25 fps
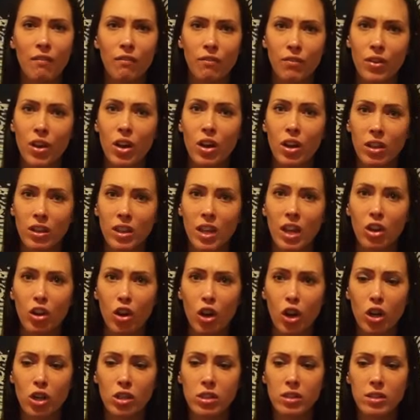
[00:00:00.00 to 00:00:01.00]
fuck,
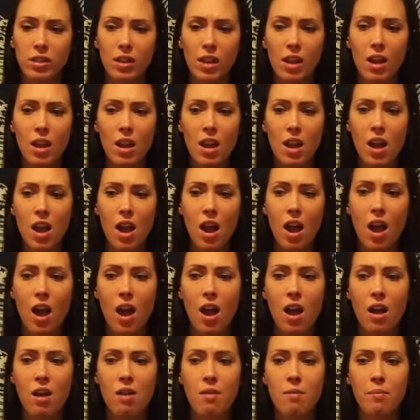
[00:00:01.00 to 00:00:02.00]
that
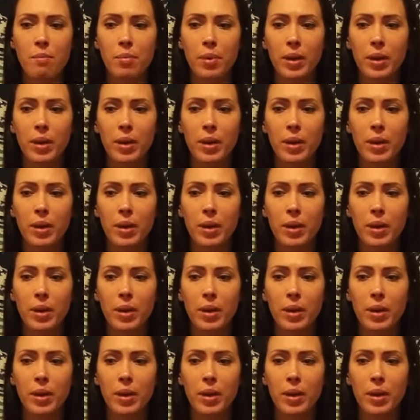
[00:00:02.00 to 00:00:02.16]
hurts.